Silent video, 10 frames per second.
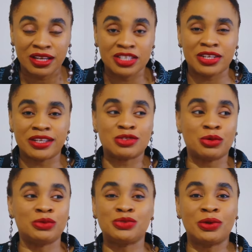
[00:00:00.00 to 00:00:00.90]
You get,
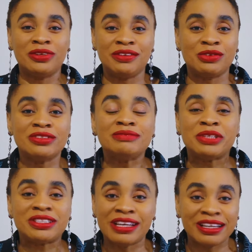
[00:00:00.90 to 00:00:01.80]
so don't even
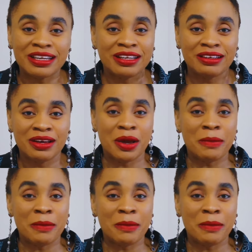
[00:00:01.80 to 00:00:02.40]
be thinking